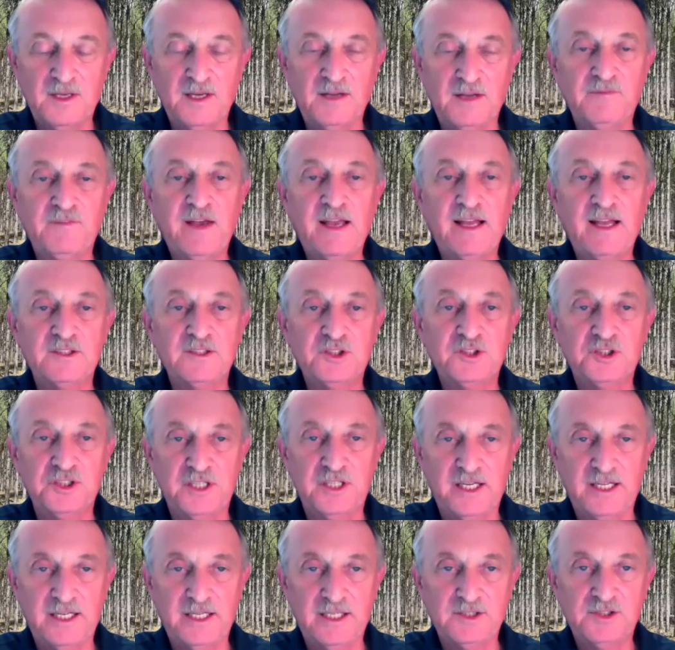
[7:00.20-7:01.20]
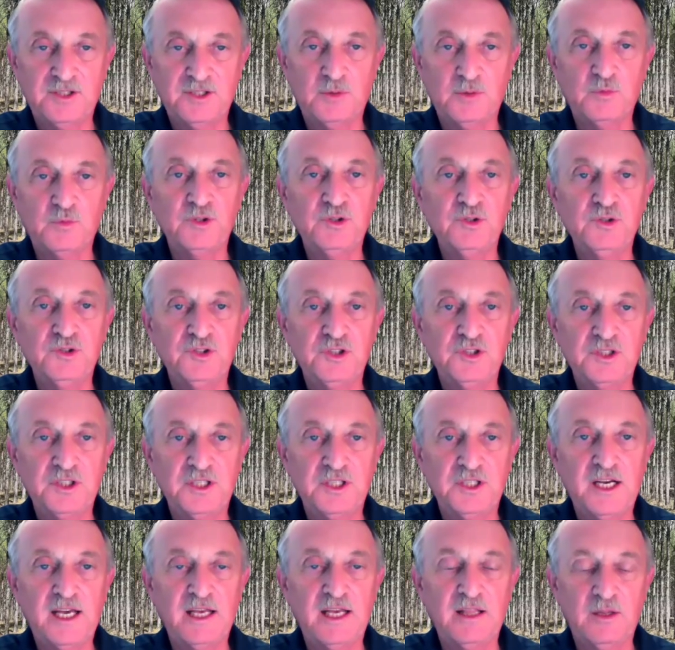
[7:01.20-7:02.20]
advanced genetics that we're using
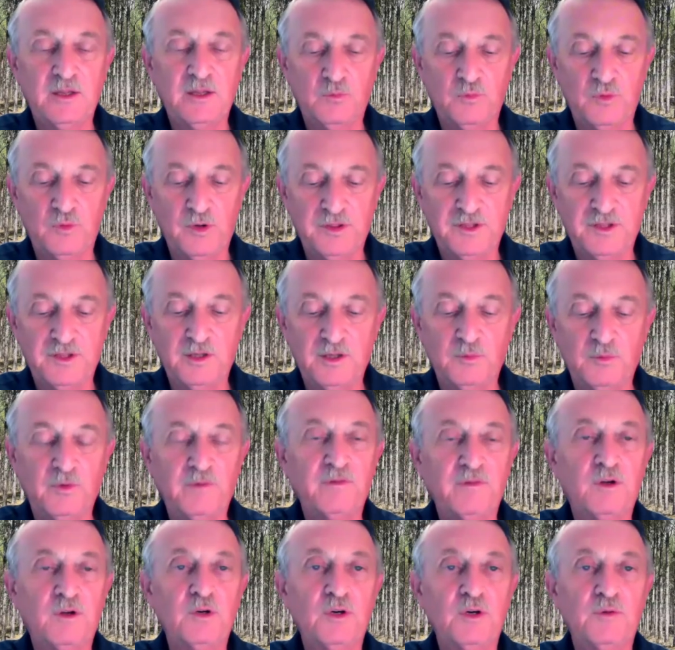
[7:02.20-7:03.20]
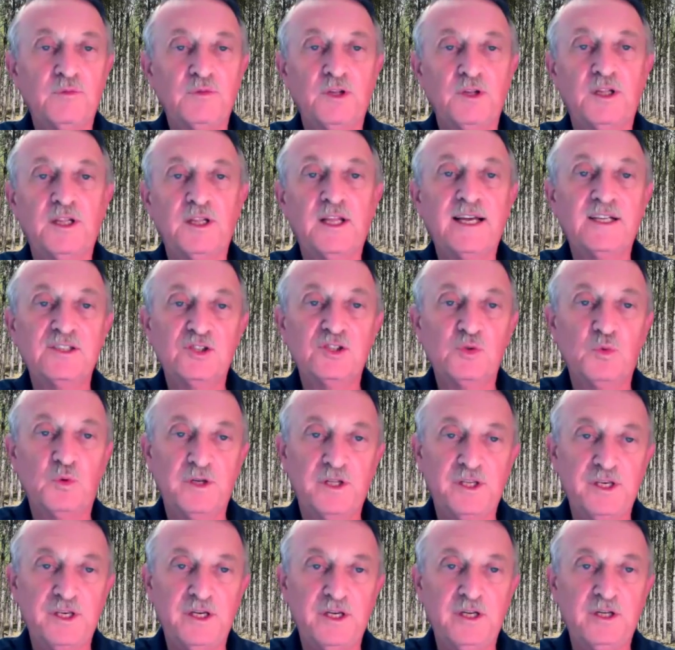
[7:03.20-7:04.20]
today, one thing that we've learned over the last
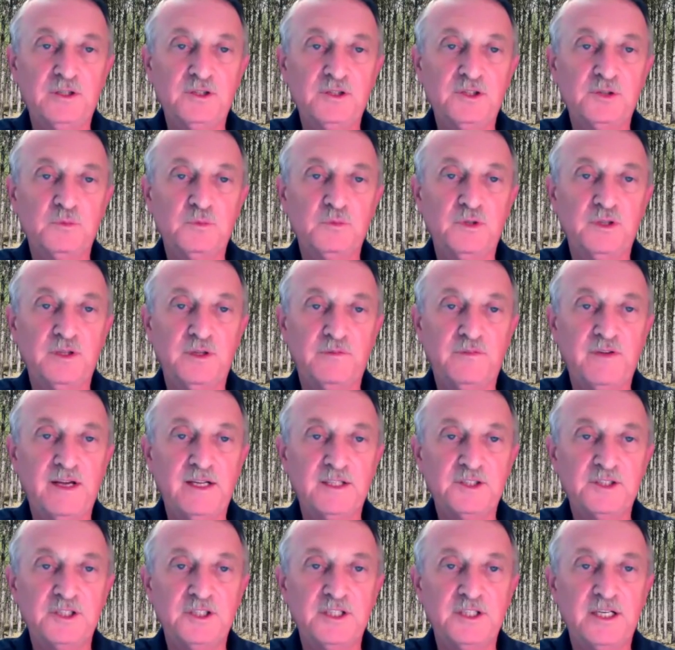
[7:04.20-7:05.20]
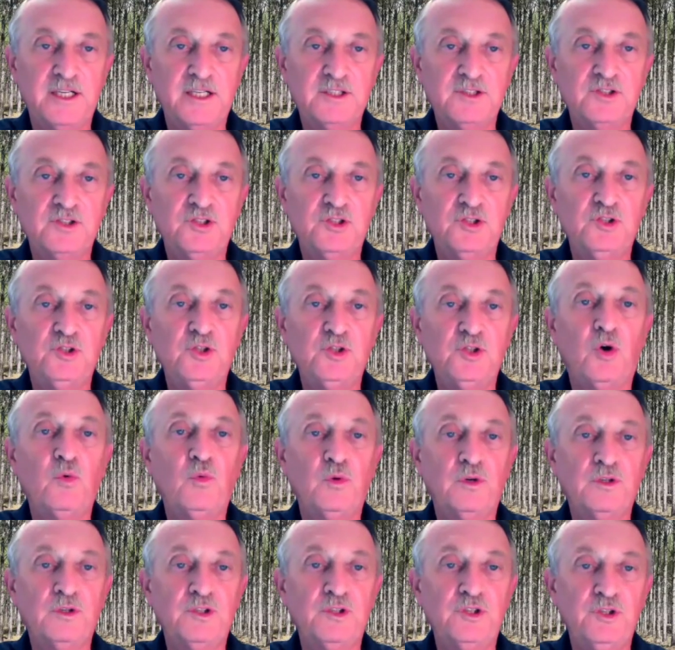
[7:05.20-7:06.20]
20 years with advanced genetics is you don't
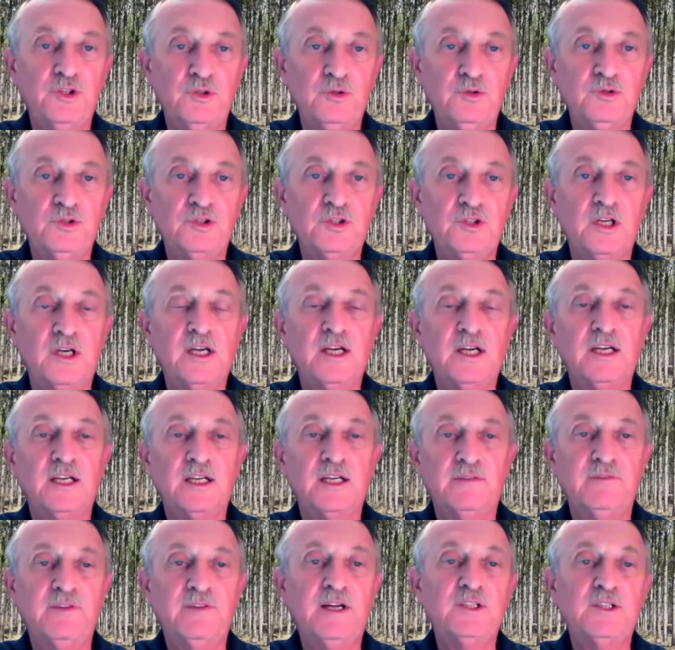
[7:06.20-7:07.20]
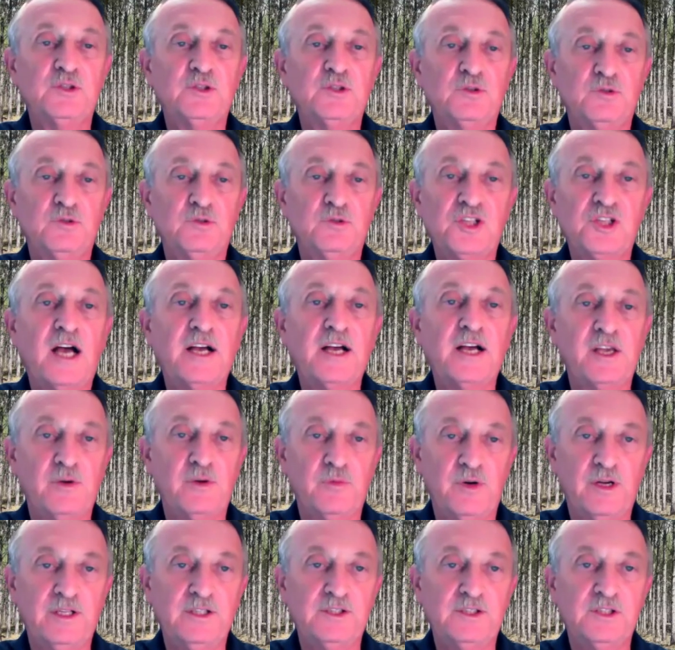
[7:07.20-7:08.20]
want to use conventional stocking
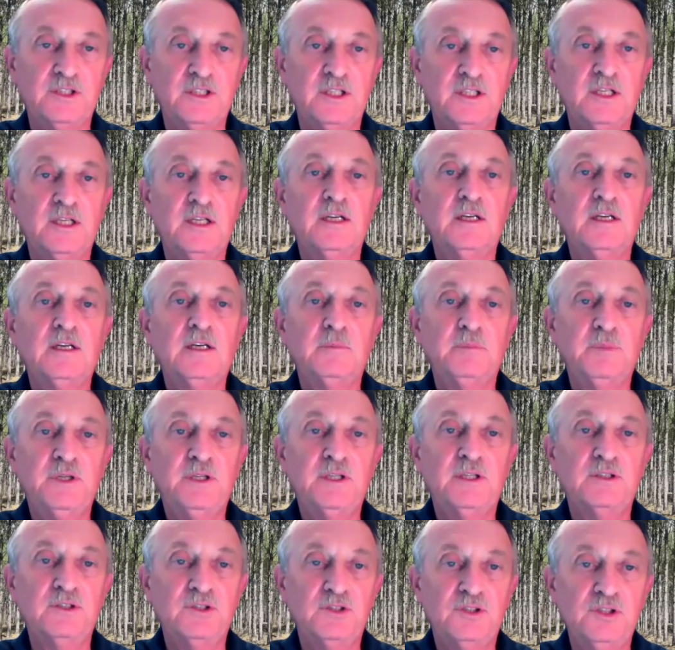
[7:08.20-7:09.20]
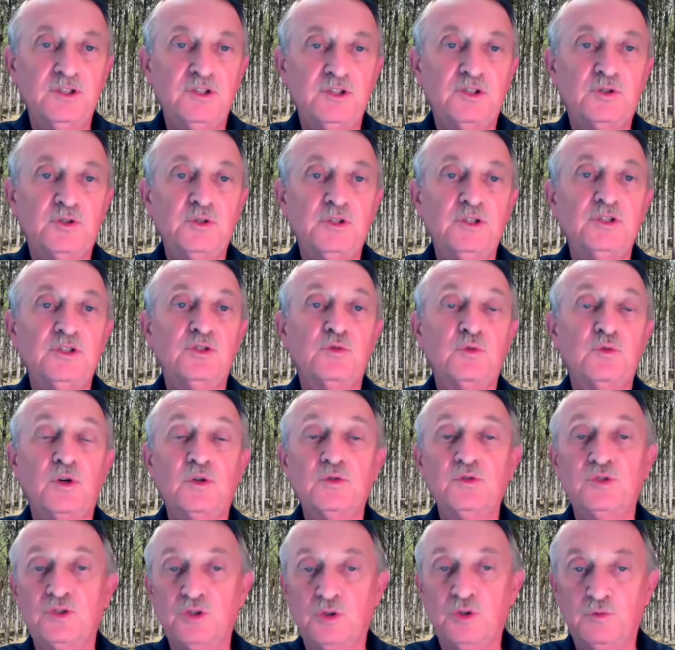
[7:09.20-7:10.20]
rates. Because these trees grow
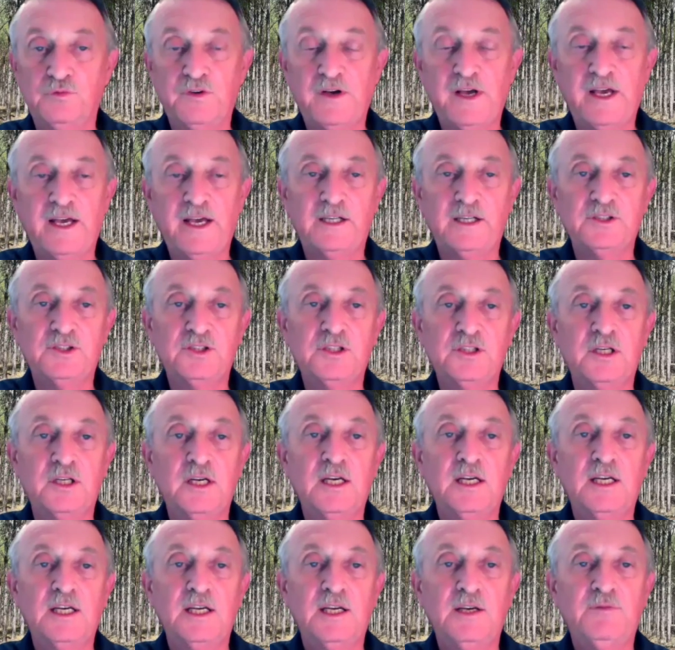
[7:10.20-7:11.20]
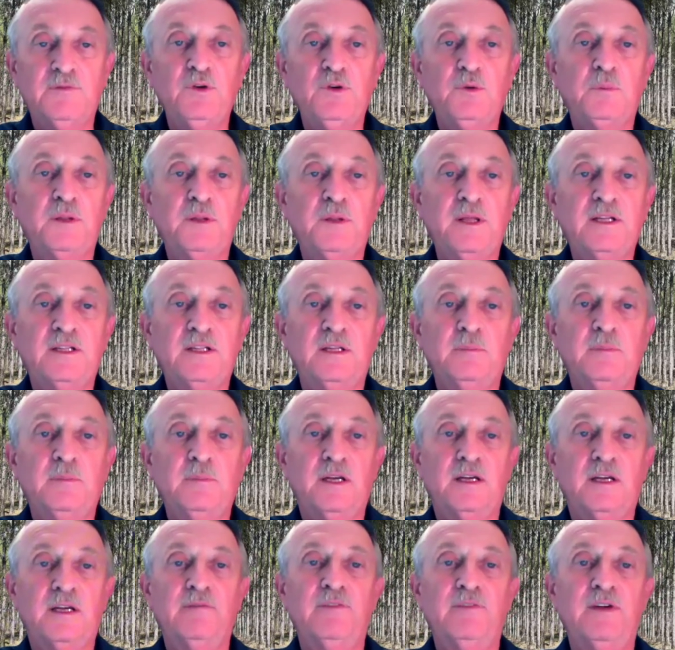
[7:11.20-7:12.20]
so fast, if you plant them at
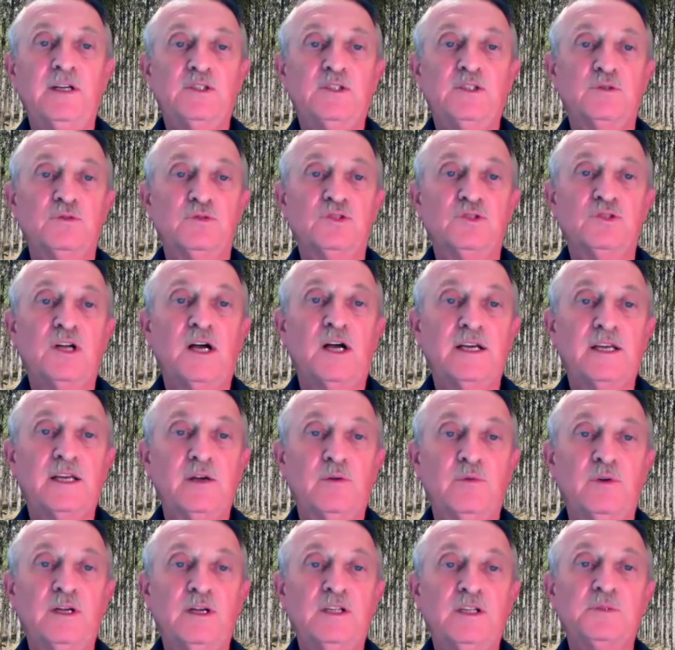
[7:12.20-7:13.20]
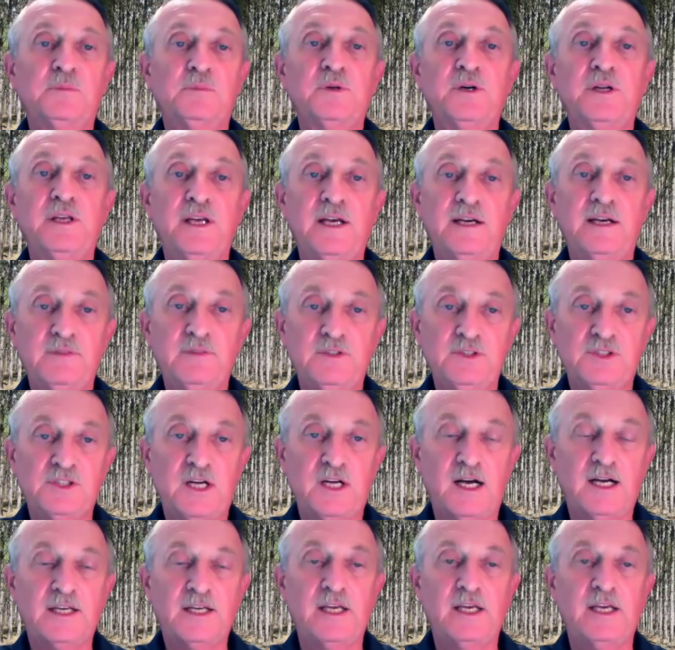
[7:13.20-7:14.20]
conventional stocking rates, pretty heavy
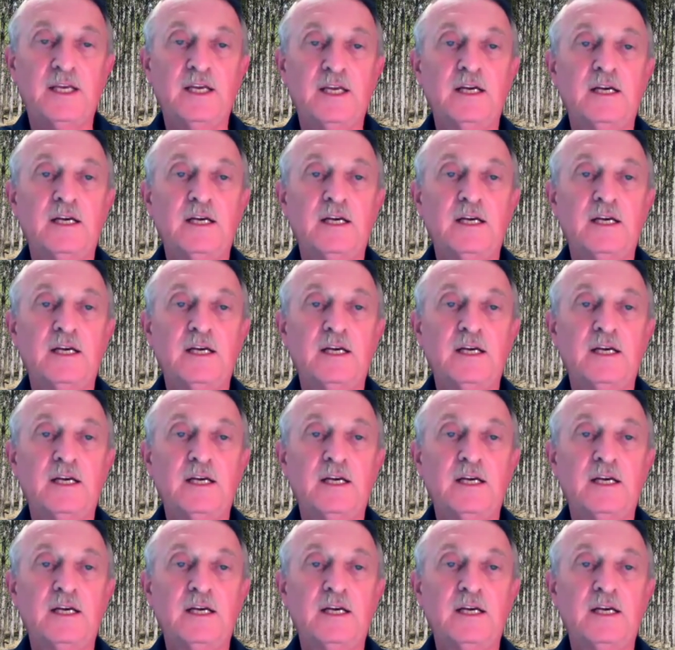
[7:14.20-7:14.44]
stocking,